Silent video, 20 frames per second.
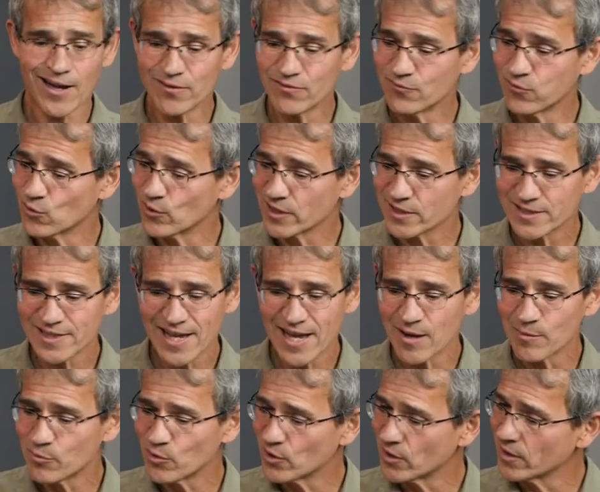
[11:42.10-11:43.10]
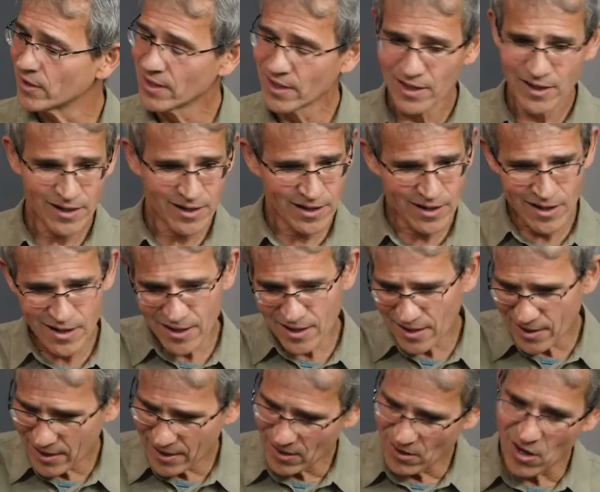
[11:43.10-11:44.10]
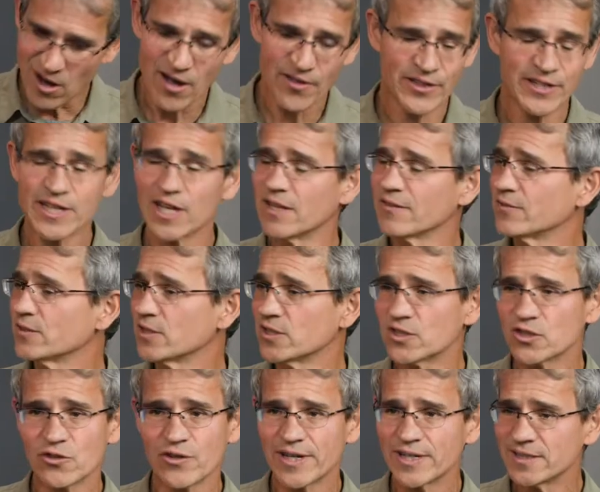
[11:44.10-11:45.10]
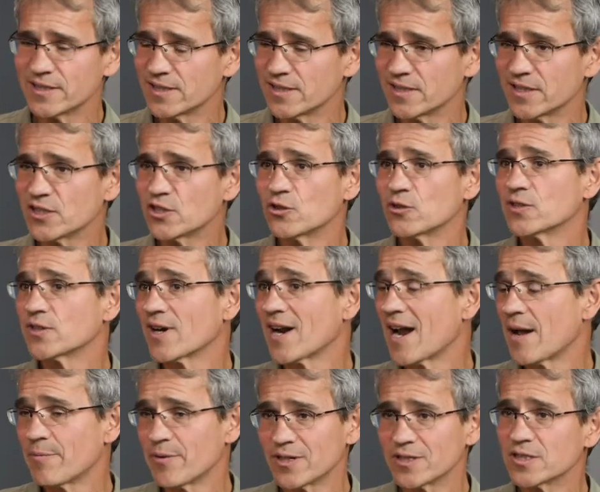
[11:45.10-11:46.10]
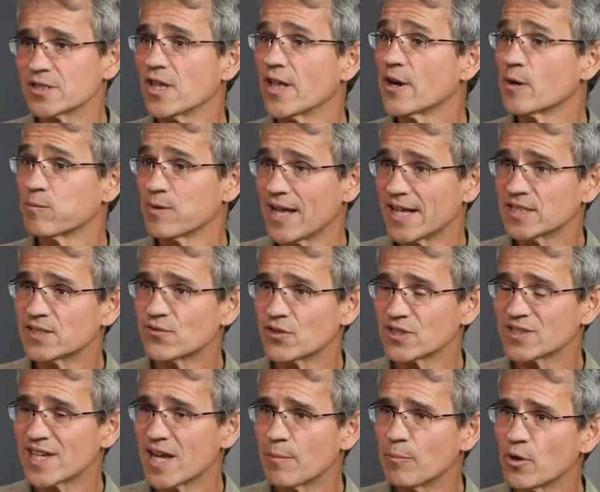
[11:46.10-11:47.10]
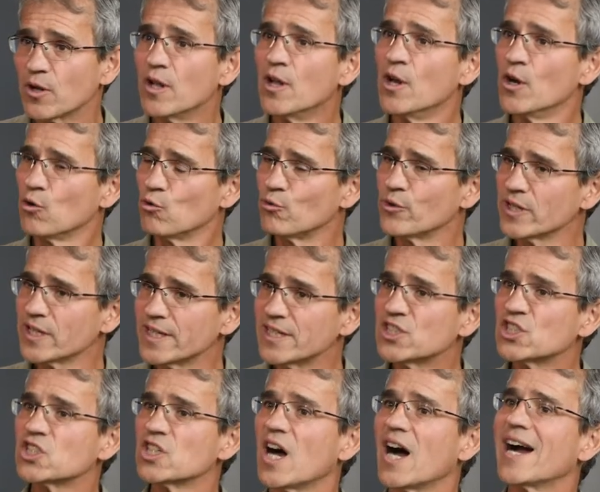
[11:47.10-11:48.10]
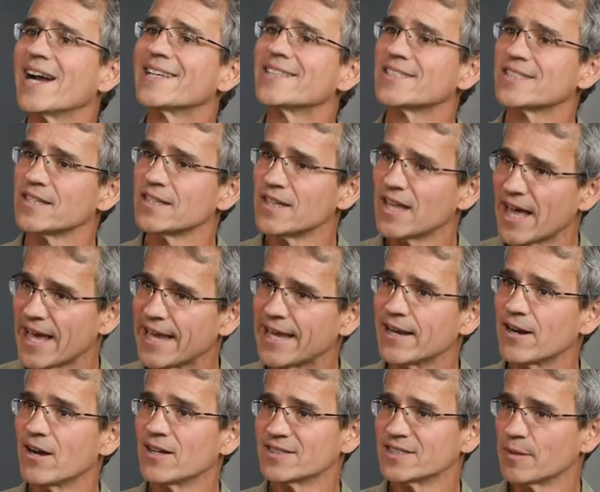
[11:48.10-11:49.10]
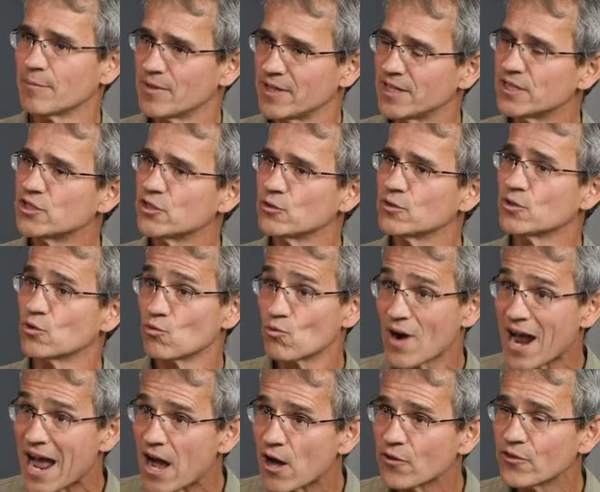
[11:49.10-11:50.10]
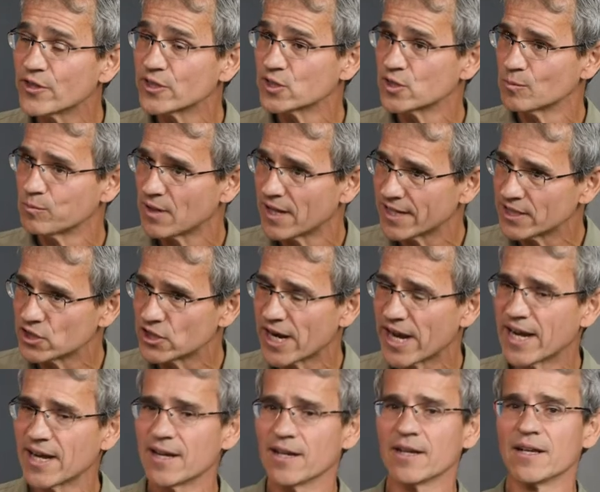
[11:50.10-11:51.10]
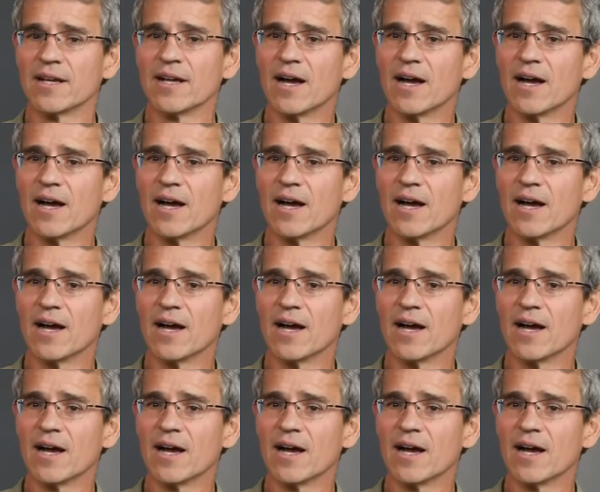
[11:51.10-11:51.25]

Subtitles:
for example, on the television screens, these issues that are happening in slaughter plants, for example, really shines a light on some of the issues around the supply chain,